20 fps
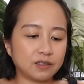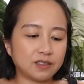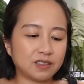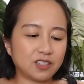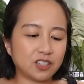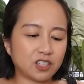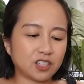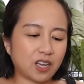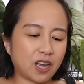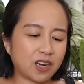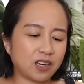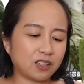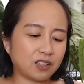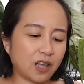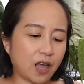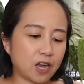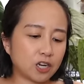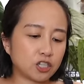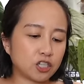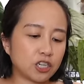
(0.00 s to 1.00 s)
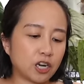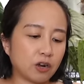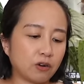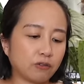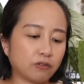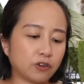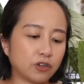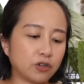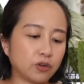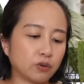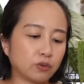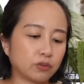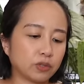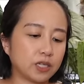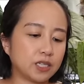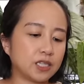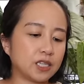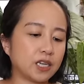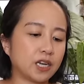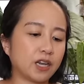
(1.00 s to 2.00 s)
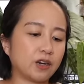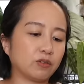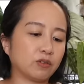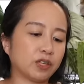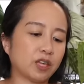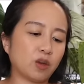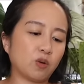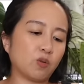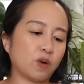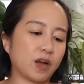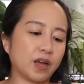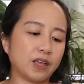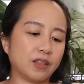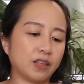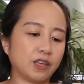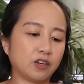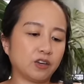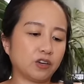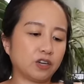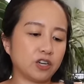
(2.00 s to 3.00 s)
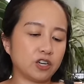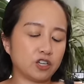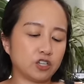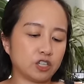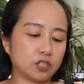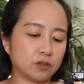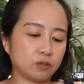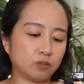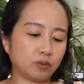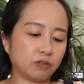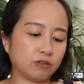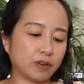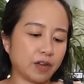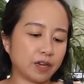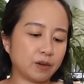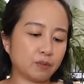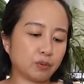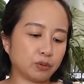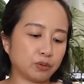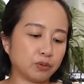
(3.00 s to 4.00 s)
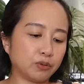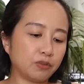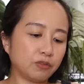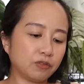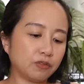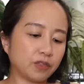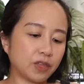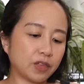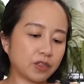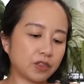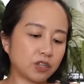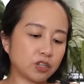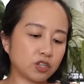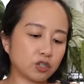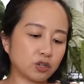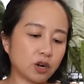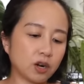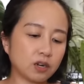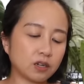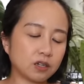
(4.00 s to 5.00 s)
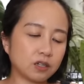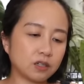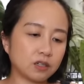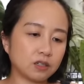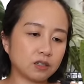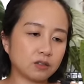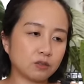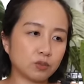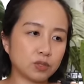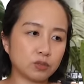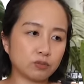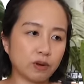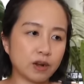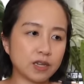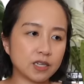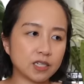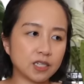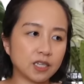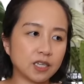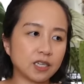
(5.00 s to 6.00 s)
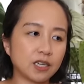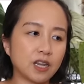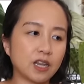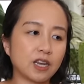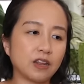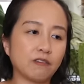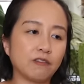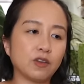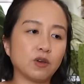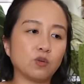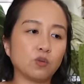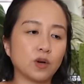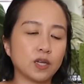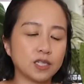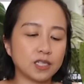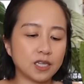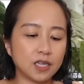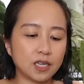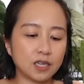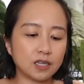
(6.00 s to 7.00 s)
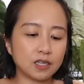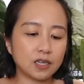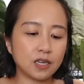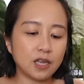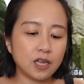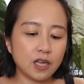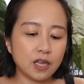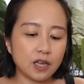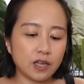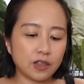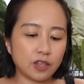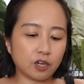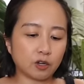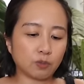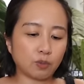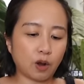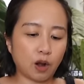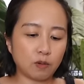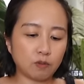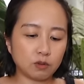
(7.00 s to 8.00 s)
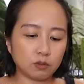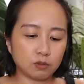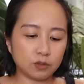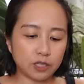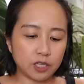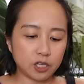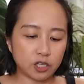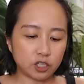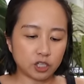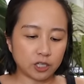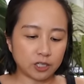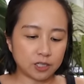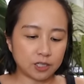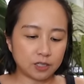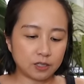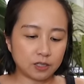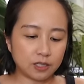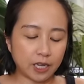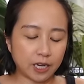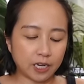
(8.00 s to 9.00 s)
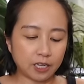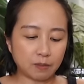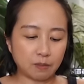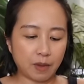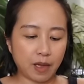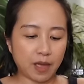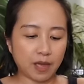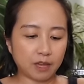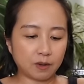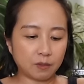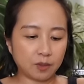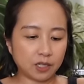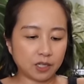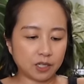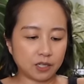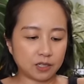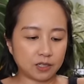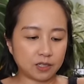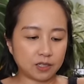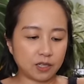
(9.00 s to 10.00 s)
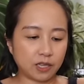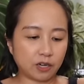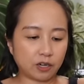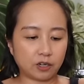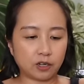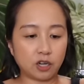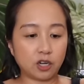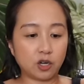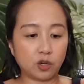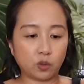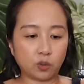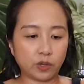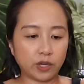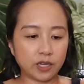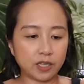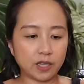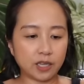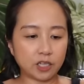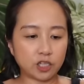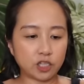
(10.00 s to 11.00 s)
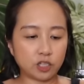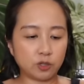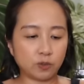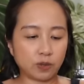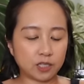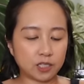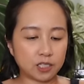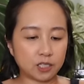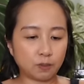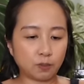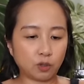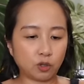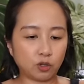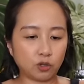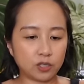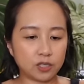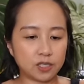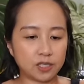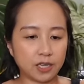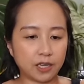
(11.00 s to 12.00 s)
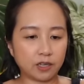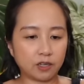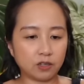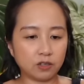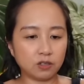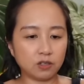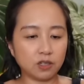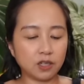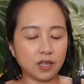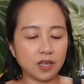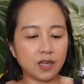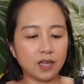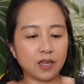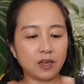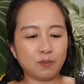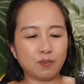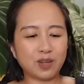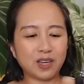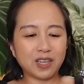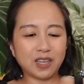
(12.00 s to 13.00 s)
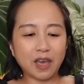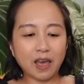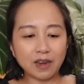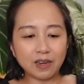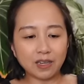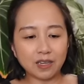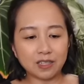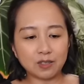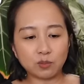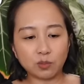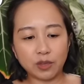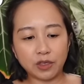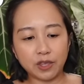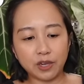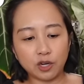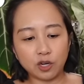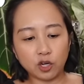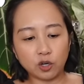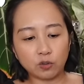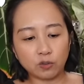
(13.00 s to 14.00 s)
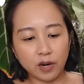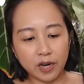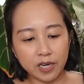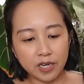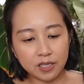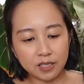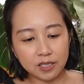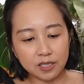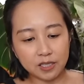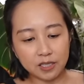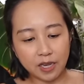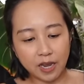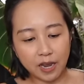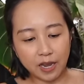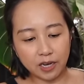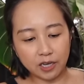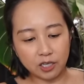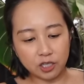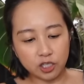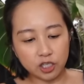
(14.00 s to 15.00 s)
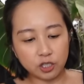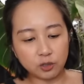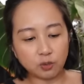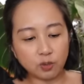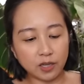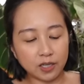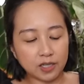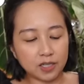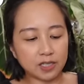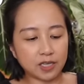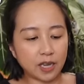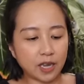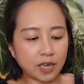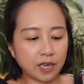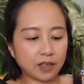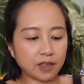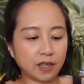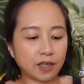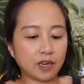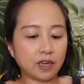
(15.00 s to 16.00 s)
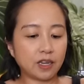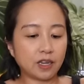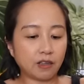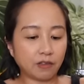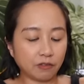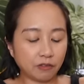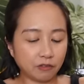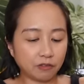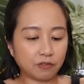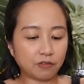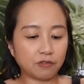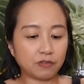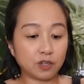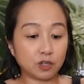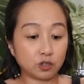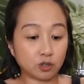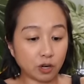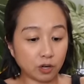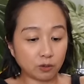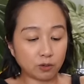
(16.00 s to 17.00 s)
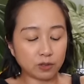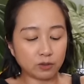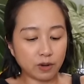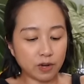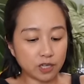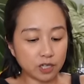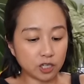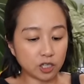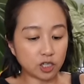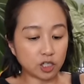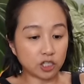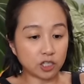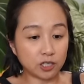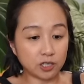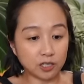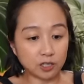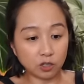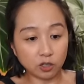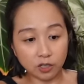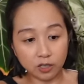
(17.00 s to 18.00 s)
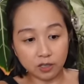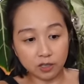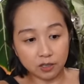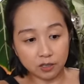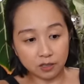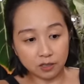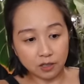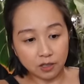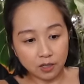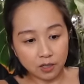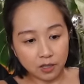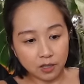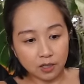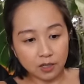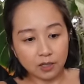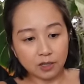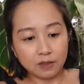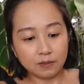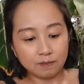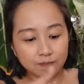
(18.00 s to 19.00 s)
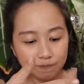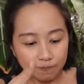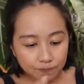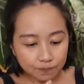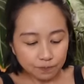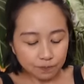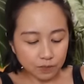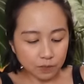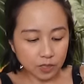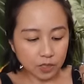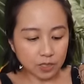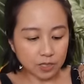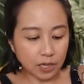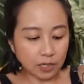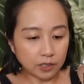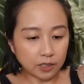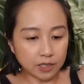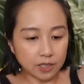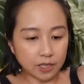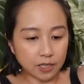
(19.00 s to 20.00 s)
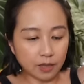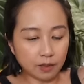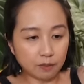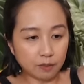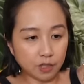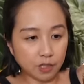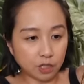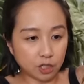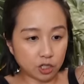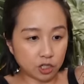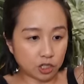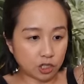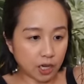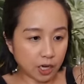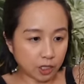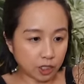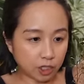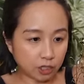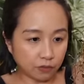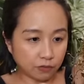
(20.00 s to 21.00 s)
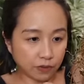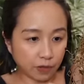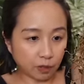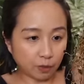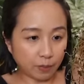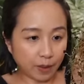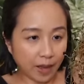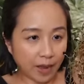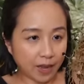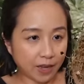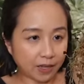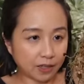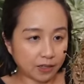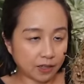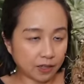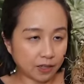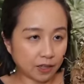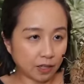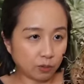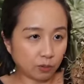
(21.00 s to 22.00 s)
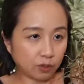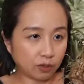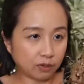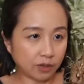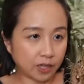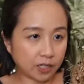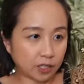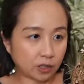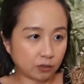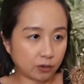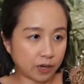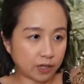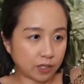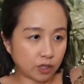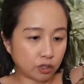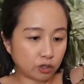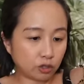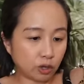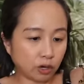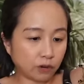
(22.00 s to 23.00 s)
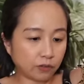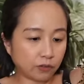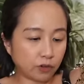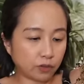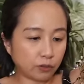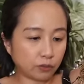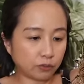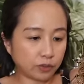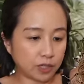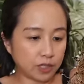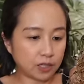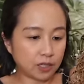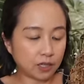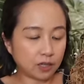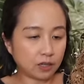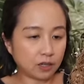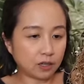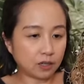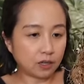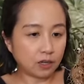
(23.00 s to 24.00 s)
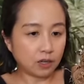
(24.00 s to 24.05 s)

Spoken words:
just kind of lashed out for no reason. I don't get why they couldn't just provide proof that the truck was rented. And if it wasn't, they're probably just getting mad because they're annoyed that she wants to pull the sale. But again, it's within her rights. And she was saying that if the truck was rented, she's still gonna sell it to them because, yeah, she felt bad that they would have had to rent a truck for no reason.